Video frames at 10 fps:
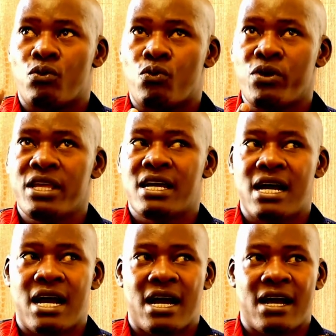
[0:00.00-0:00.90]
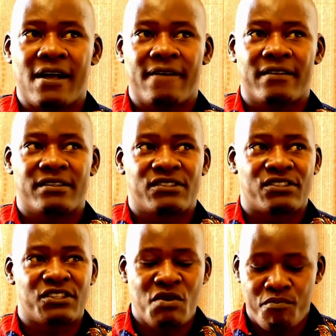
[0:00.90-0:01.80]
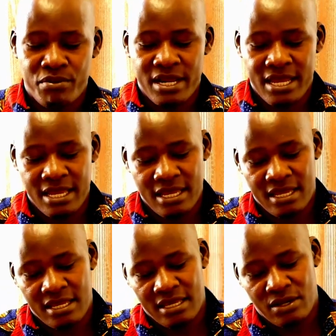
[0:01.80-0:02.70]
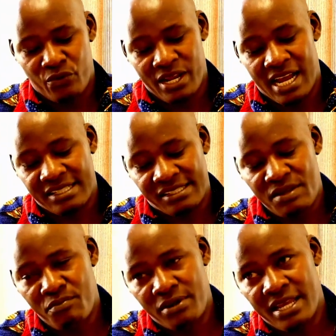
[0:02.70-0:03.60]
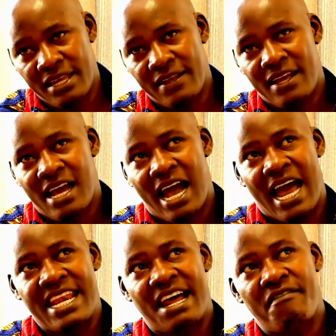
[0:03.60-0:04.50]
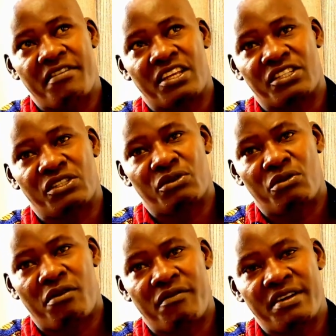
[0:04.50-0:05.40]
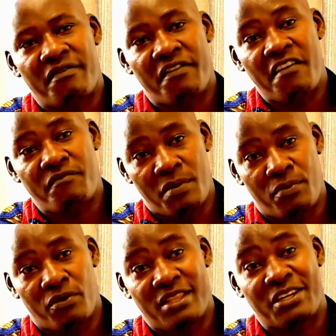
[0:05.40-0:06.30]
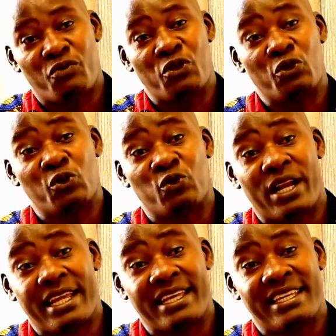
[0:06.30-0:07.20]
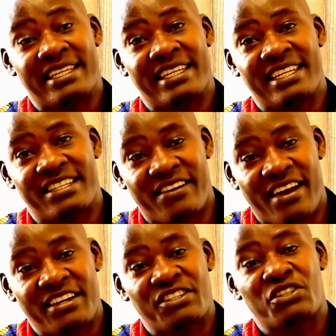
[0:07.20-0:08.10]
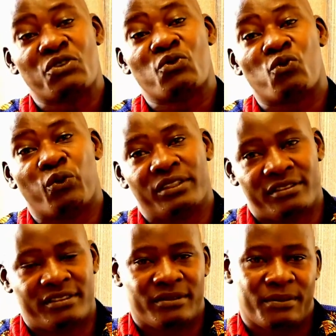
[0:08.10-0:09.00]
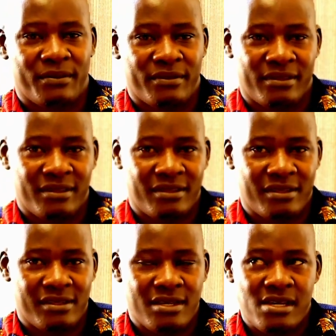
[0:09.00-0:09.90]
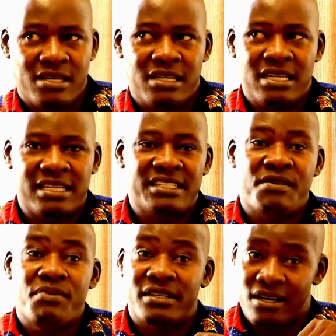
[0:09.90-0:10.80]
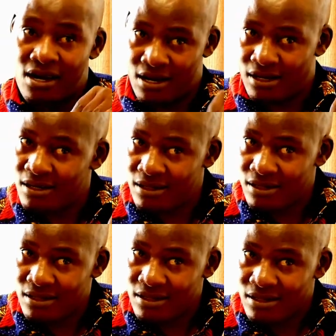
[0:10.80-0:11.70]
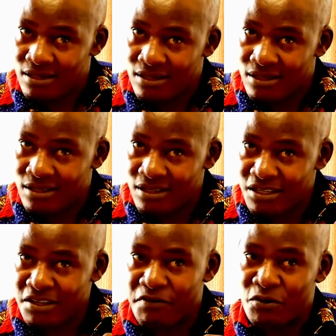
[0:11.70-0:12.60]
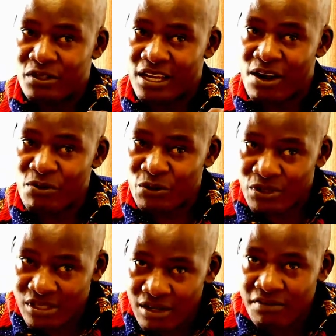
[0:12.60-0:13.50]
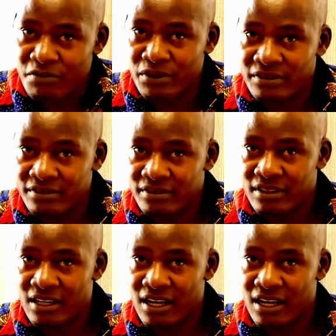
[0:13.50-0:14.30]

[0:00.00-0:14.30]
We are simply an average of the 5 people that we usually interact with. It is a bit hard if you surround yourself with